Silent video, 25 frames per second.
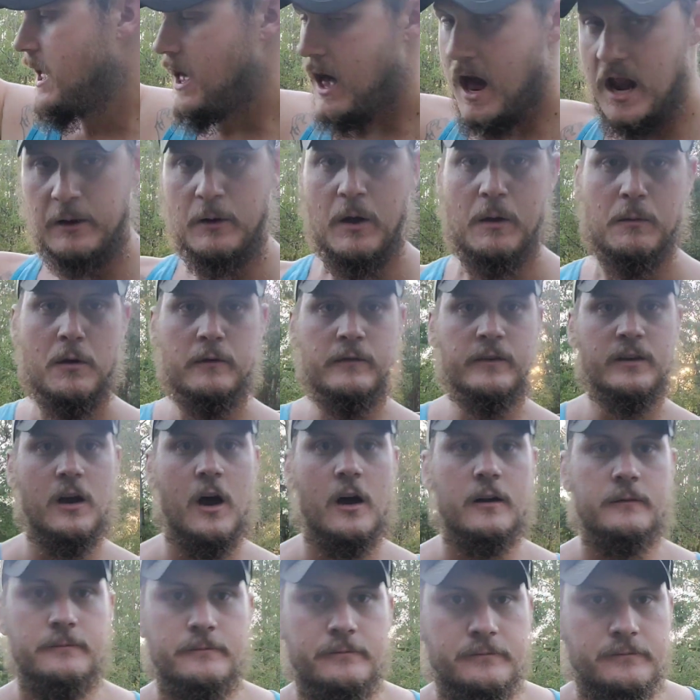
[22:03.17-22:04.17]
Anyway, moving
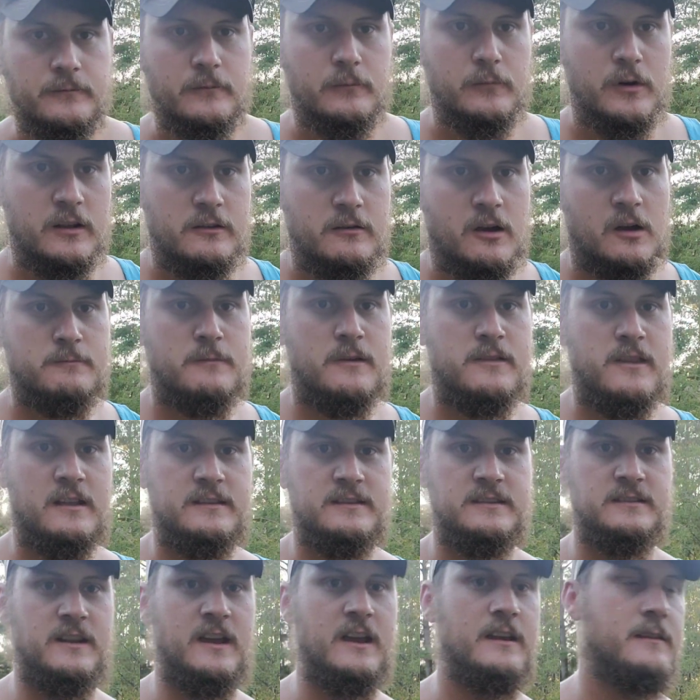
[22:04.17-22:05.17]
on. We're not talking about
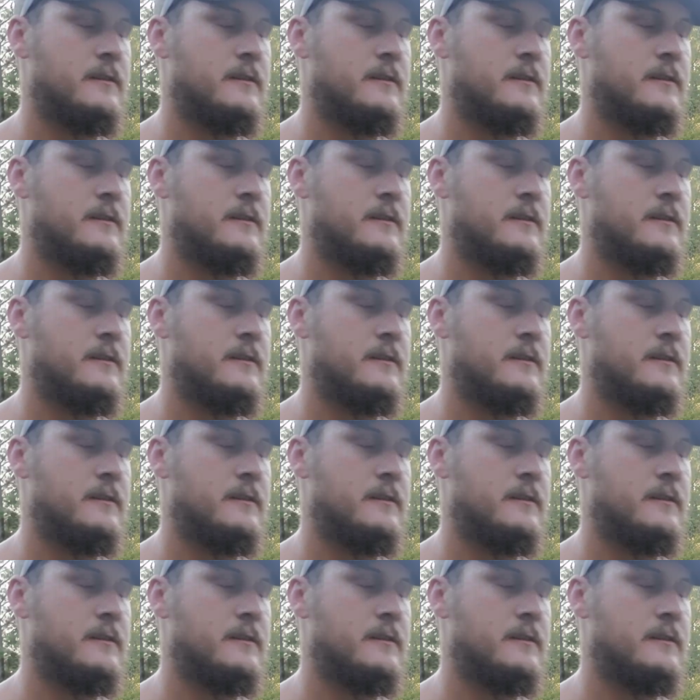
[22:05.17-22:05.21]
that today.